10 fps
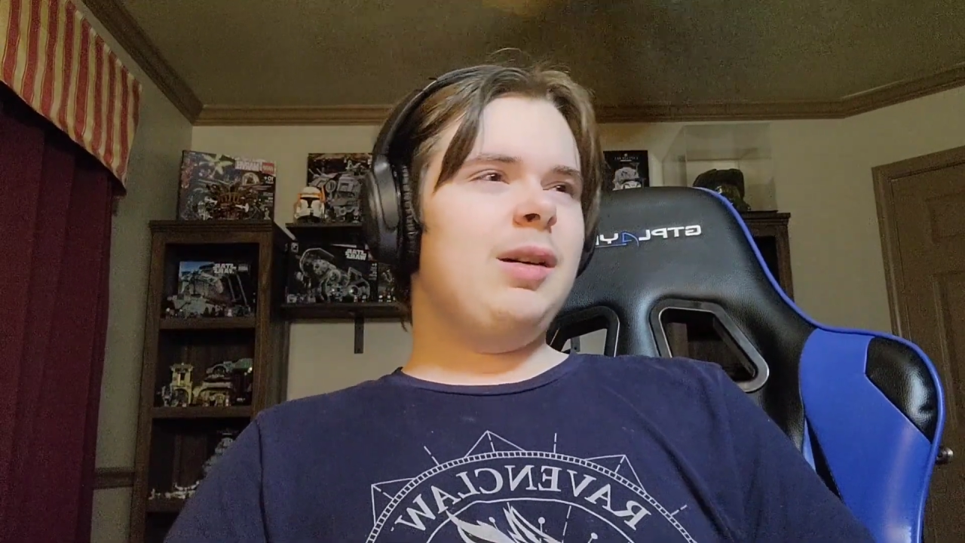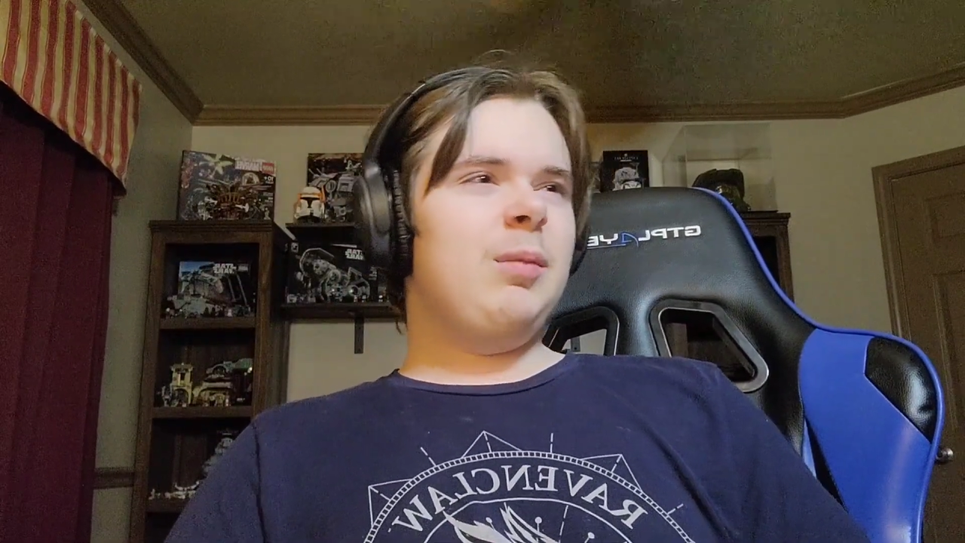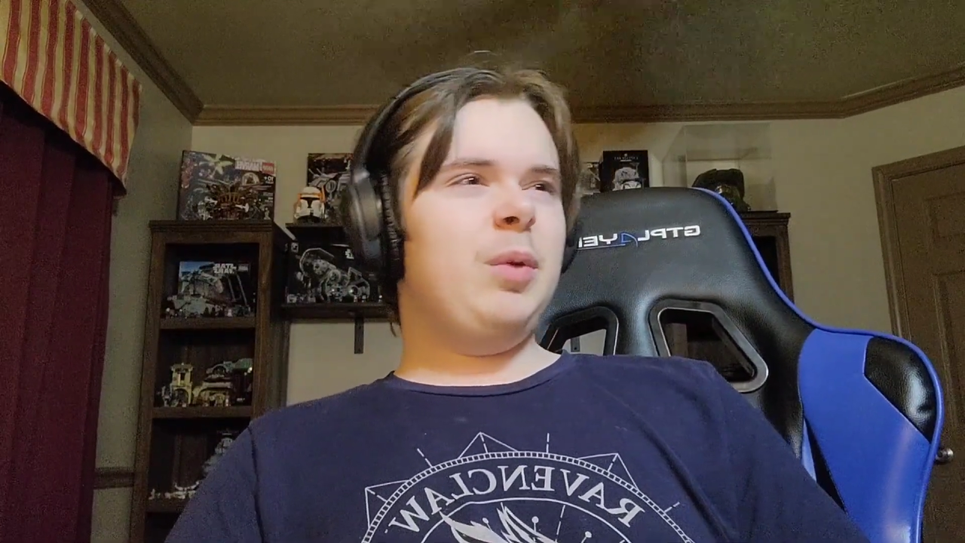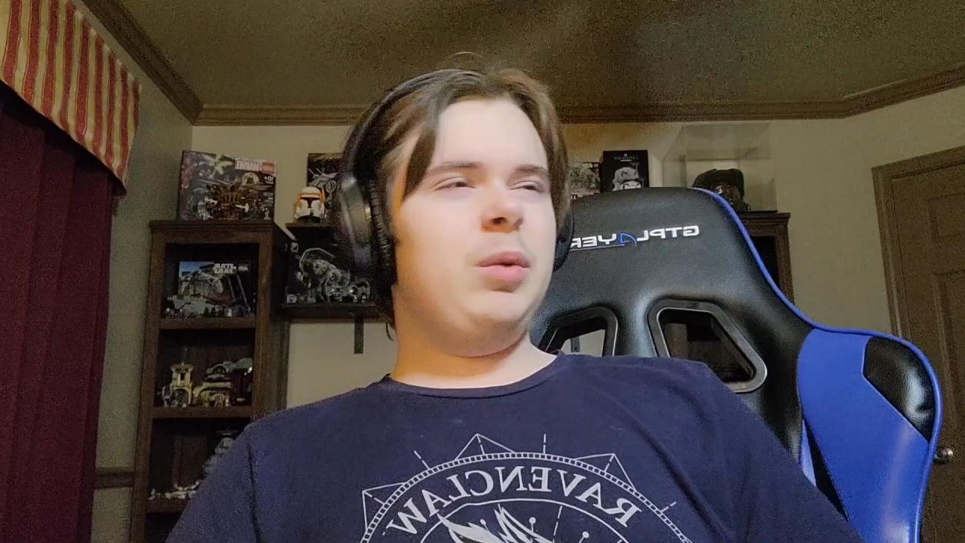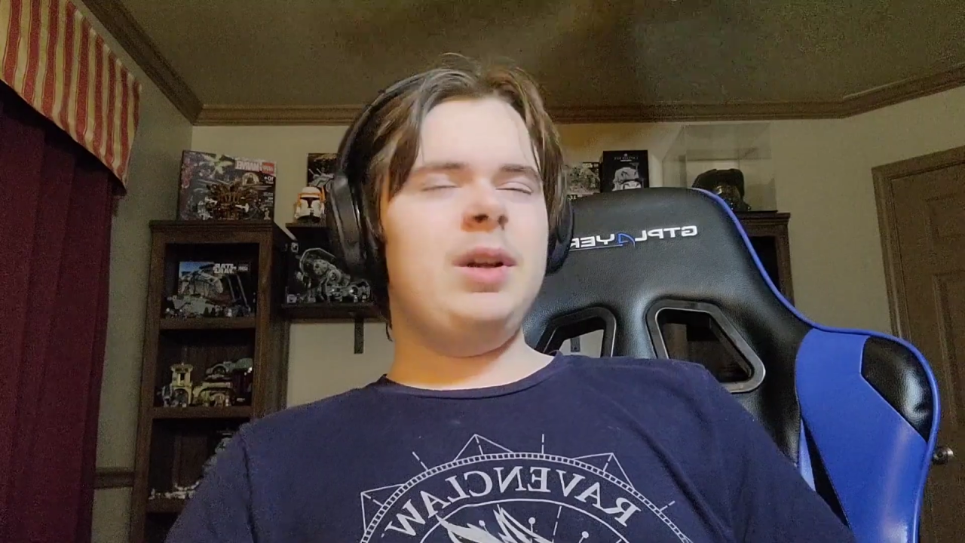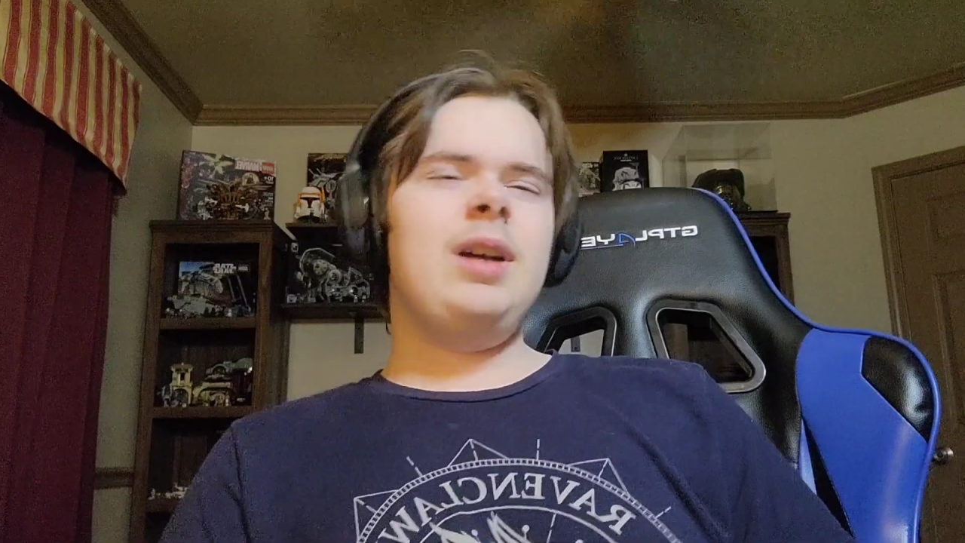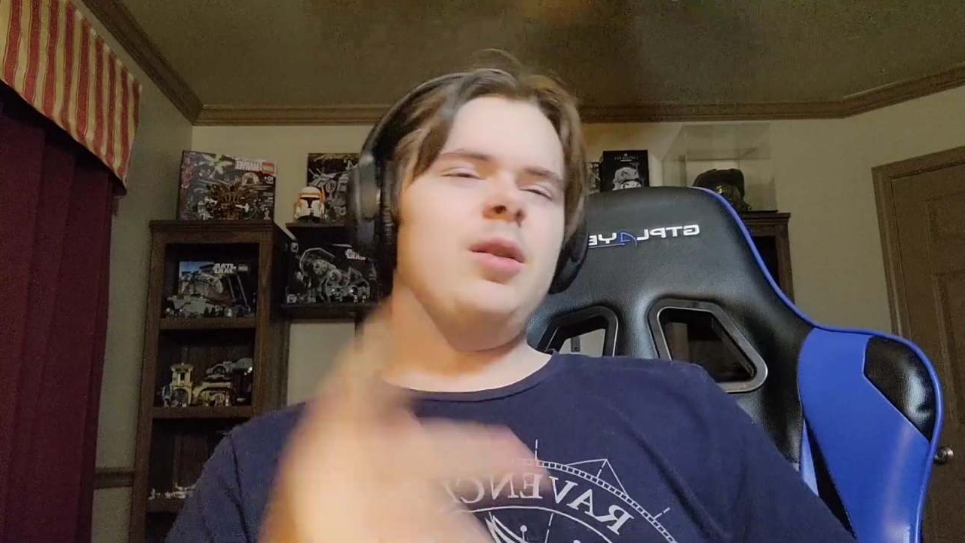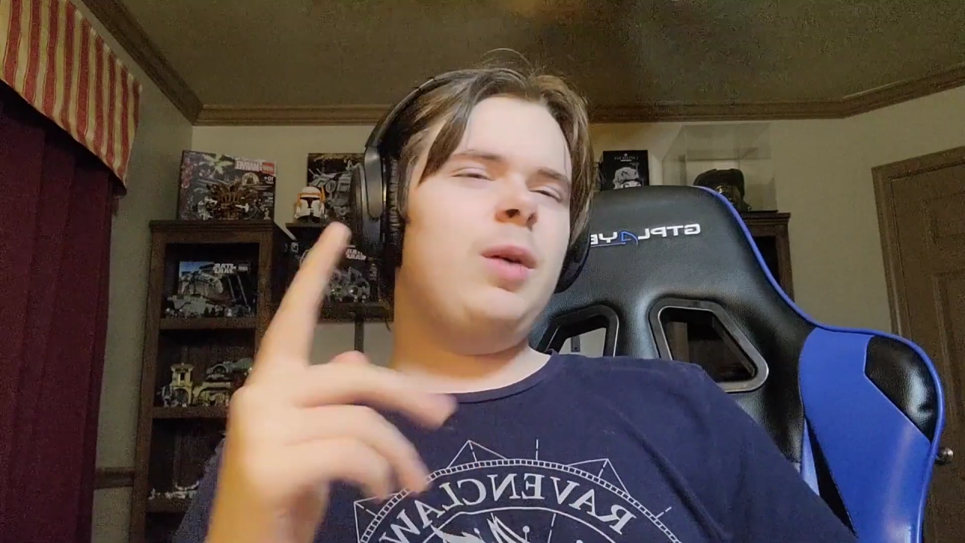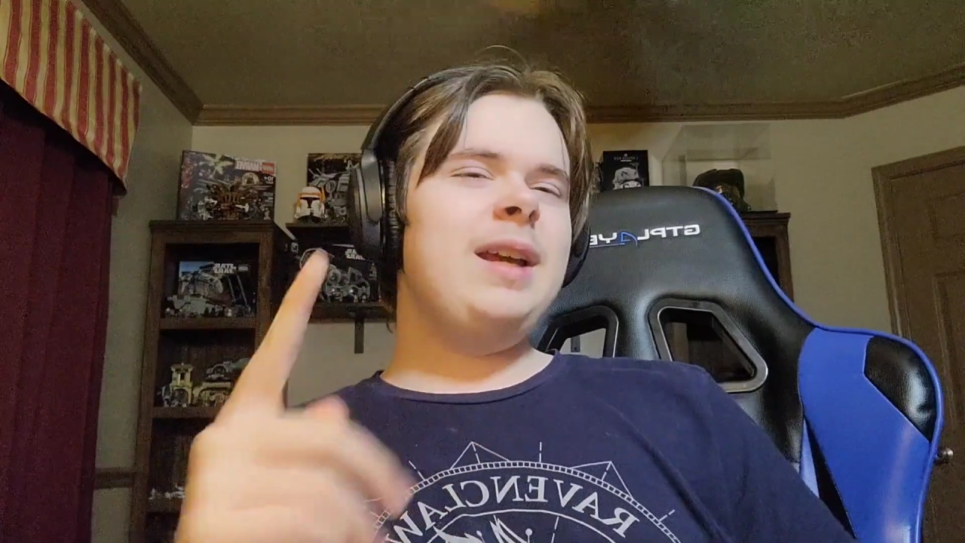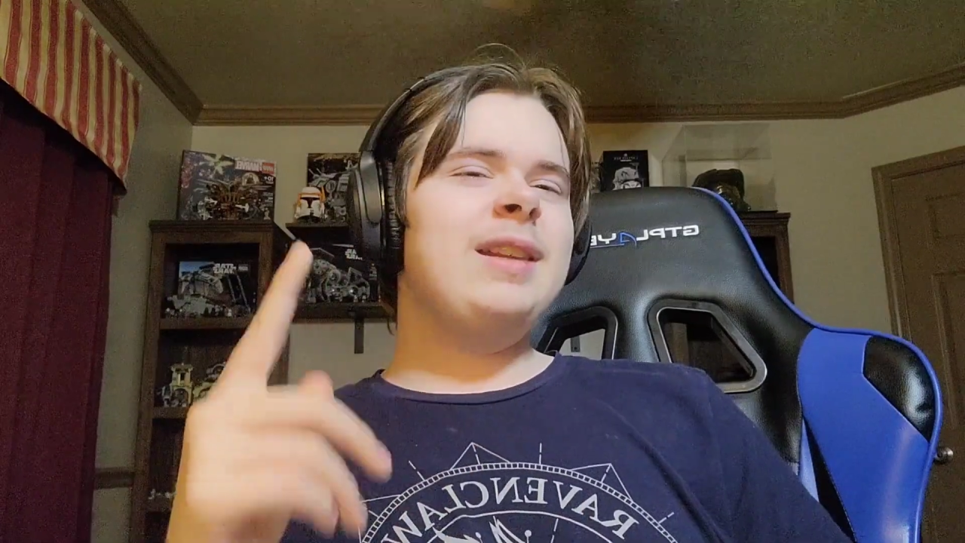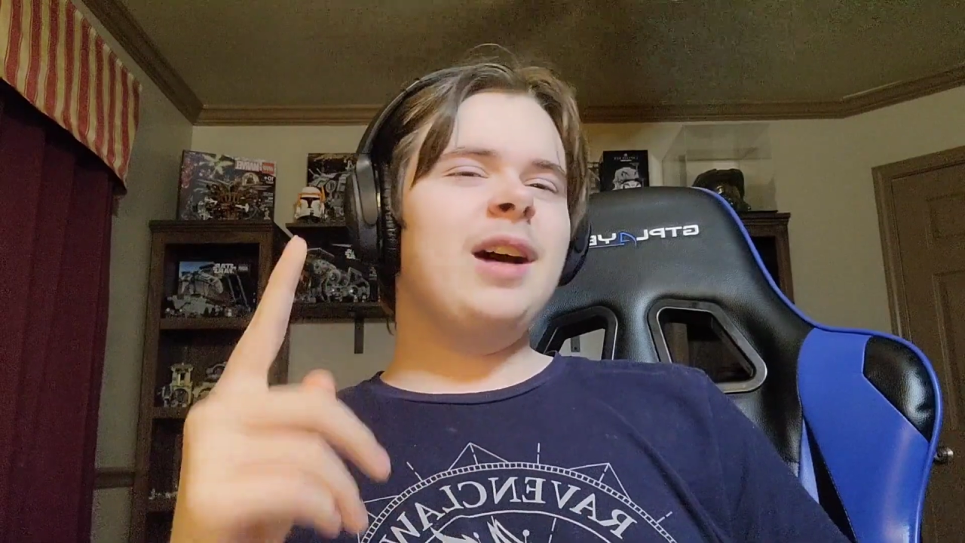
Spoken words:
But we're not quite